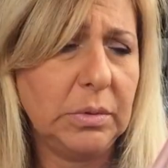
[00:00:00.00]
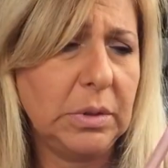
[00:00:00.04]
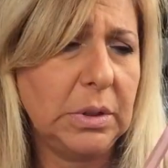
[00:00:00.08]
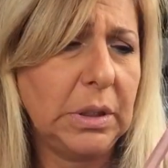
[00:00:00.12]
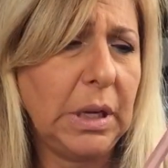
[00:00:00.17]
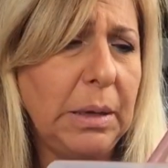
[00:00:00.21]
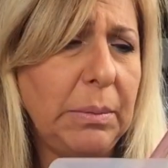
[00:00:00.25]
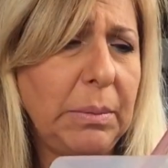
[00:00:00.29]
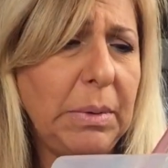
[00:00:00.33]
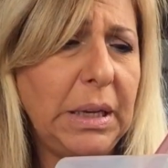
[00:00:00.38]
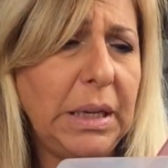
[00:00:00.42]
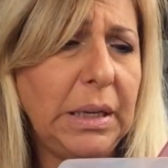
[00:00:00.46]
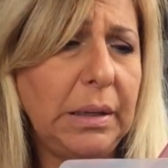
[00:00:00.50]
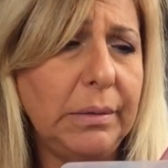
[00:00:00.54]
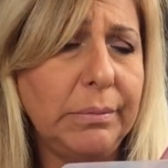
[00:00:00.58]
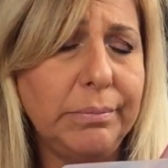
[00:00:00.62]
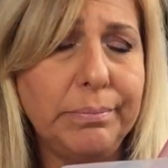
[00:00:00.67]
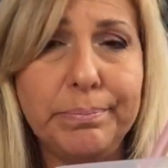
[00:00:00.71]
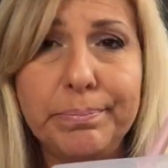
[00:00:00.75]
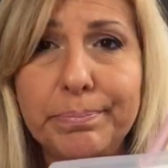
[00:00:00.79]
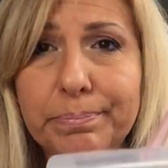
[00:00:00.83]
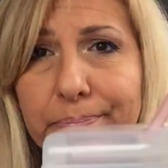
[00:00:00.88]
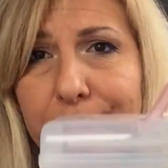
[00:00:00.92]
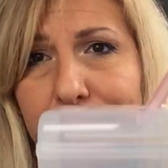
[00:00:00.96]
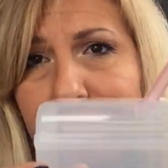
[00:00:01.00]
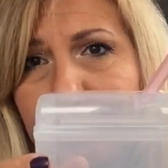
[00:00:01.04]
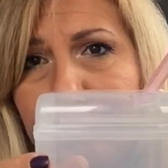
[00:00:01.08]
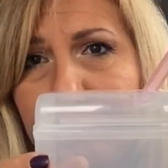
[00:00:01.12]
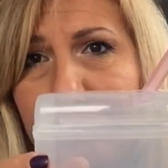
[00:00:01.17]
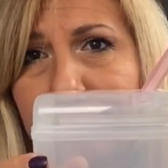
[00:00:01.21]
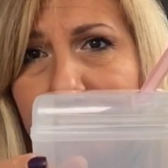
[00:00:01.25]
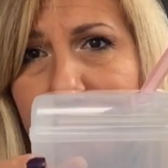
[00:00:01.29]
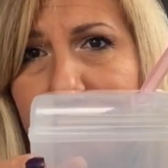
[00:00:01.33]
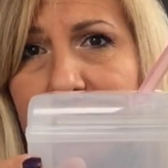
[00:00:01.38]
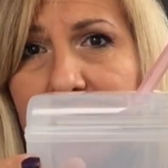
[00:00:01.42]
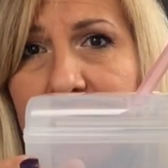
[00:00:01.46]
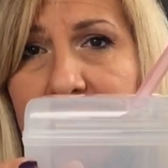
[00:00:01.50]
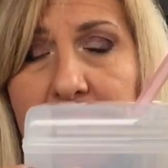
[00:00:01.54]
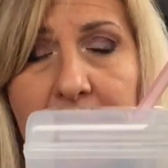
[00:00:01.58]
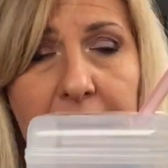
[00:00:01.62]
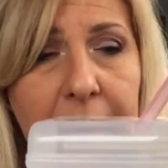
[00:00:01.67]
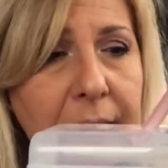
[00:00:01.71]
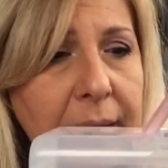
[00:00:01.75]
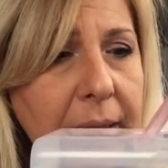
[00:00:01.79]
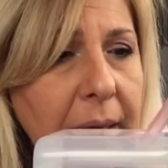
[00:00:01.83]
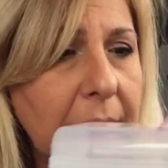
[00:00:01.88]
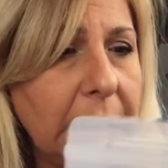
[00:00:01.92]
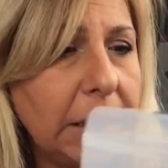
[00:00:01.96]
I mean, it's a
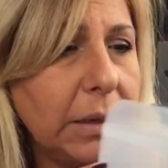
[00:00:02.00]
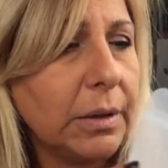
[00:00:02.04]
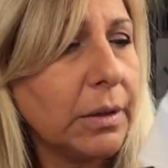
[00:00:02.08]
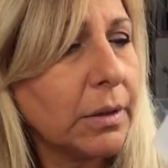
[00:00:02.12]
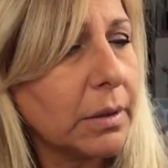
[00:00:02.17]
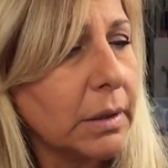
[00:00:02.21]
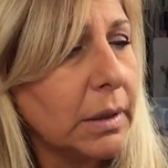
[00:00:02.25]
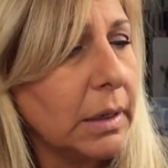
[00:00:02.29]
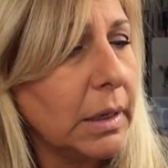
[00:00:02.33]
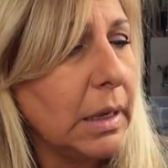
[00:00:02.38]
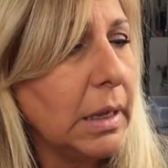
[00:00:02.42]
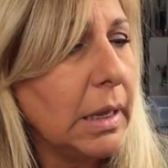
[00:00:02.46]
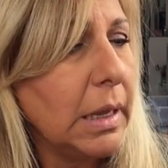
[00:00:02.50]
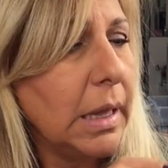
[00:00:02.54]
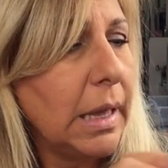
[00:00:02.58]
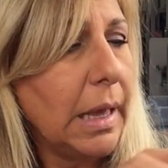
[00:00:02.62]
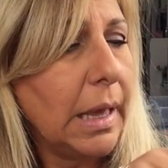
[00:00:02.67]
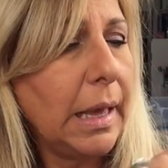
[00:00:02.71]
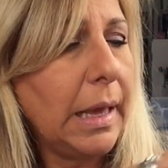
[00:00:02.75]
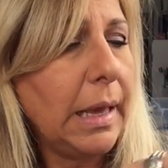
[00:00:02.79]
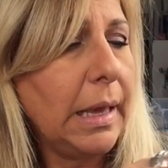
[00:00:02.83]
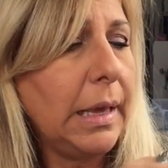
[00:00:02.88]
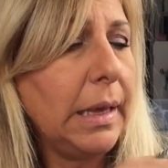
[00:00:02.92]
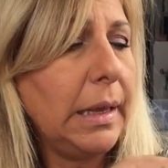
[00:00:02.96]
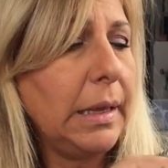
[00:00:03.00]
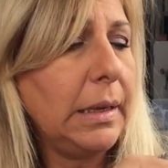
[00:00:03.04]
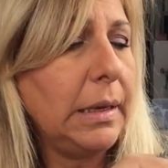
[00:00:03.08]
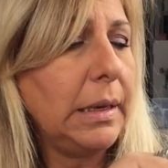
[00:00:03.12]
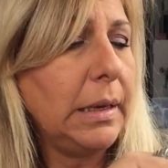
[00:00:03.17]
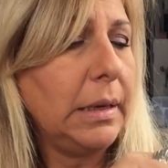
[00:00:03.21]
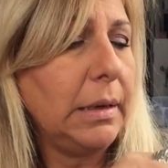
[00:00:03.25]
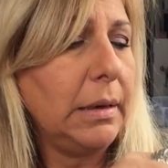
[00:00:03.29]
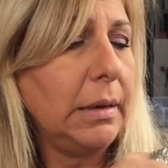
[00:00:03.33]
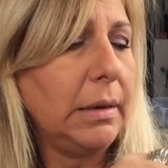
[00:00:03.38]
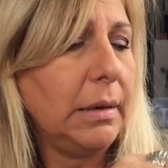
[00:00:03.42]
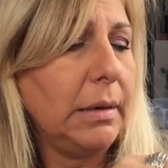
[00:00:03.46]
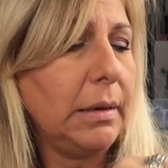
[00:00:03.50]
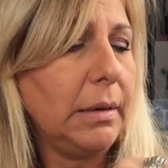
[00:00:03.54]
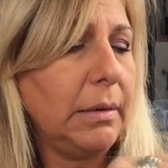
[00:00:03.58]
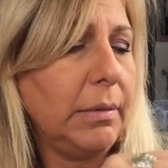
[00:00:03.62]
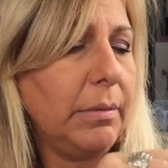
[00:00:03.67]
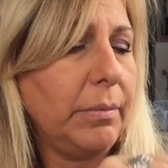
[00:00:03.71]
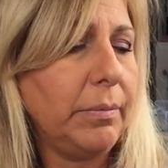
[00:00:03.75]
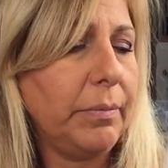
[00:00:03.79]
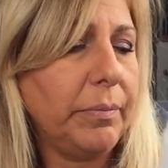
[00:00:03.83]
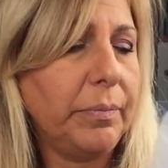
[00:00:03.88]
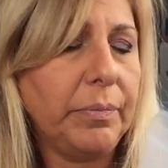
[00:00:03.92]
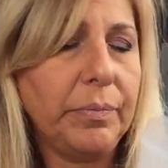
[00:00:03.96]
container. And
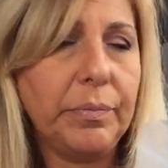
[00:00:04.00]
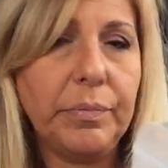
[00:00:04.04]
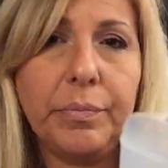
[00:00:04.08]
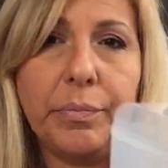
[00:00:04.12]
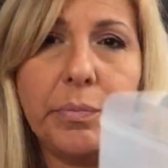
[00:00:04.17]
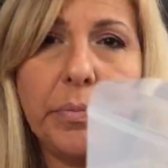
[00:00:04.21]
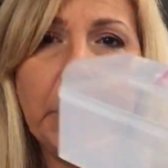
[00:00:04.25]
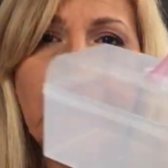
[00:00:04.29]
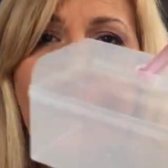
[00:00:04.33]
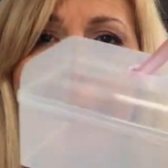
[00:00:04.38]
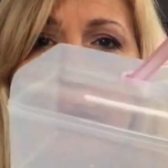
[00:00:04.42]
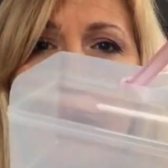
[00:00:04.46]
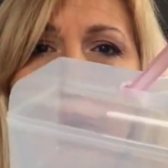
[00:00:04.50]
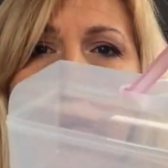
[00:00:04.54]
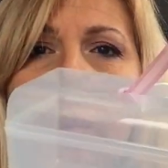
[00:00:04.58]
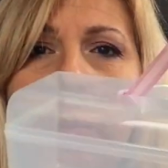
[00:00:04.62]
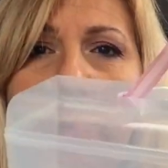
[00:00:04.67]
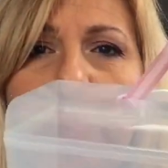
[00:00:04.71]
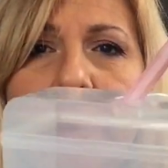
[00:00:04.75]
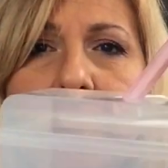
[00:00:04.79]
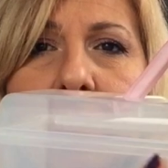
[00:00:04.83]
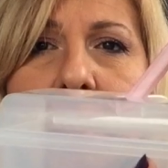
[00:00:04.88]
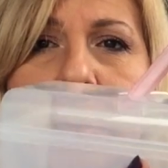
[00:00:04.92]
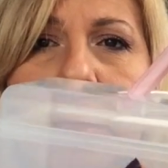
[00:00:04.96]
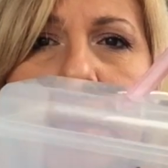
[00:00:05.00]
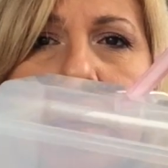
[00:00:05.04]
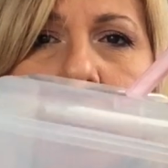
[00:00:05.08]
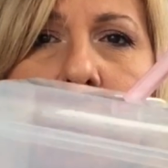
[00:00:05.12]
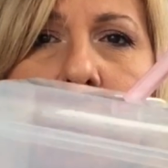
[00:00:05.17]
it opens